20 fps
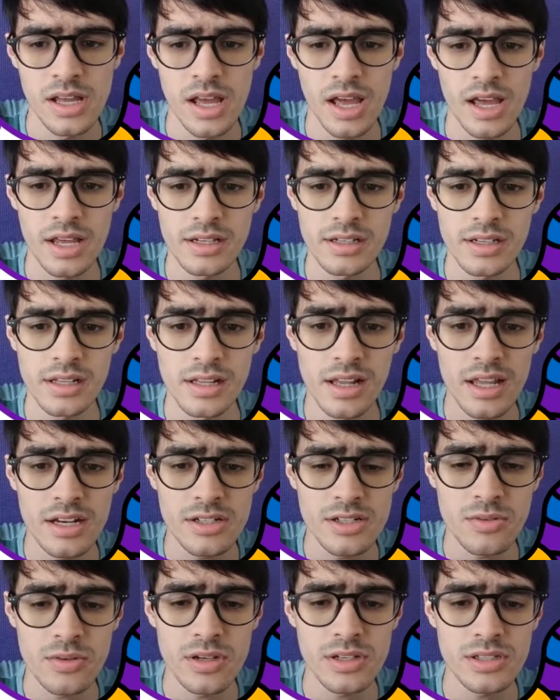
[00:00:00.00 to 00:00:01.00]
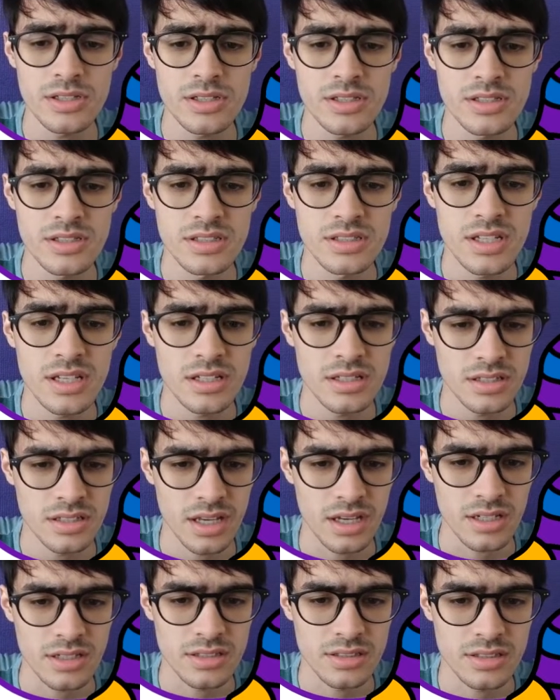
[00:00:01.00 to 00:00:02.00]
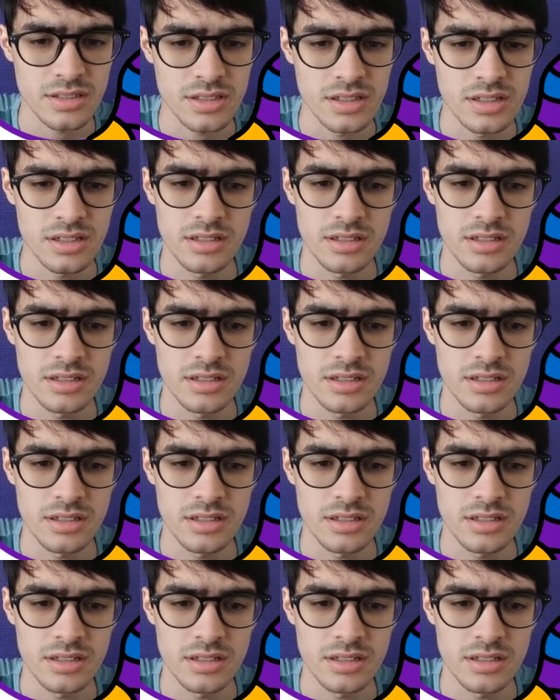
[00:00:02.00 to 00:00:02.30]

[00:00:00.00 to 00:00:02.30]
and the language syntax